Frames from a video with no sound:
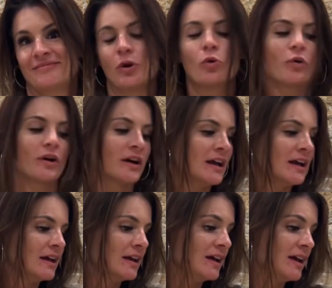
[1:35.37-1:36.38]
Or
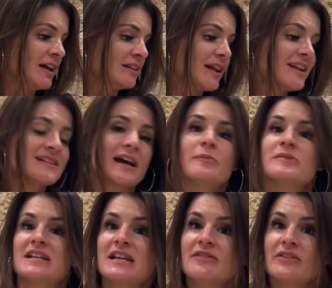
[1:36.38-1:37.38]
a lot of times,
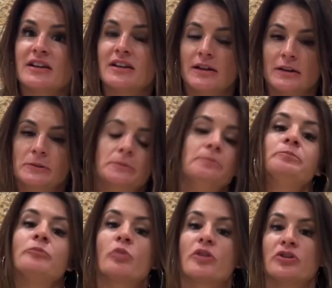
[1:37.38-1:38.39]
even
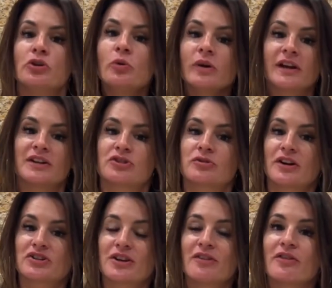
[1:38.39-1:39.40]
with newer
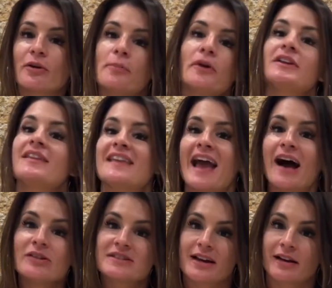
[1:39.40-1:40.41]
construction, they're building the
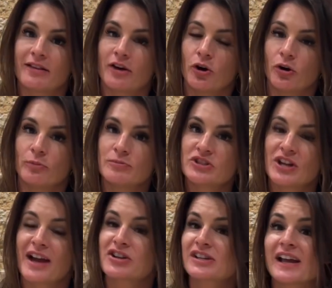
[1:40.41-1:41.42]
outside of the homes to
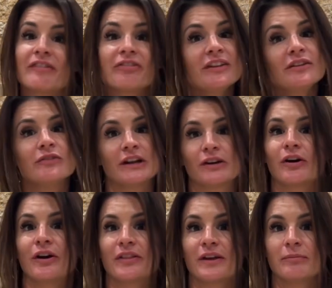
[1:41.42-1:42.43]
actually have thin veneer
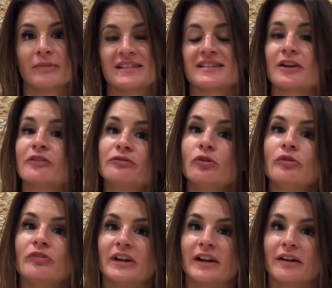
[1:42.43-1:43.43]
on them instead of full
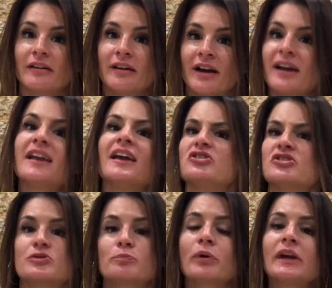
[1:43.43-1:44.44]
veneer. Again,
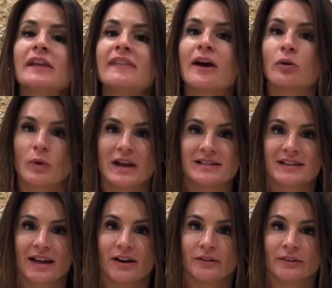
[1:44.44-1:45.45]
just bringing that weight
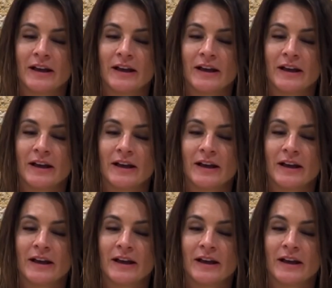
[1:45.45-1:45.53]
down.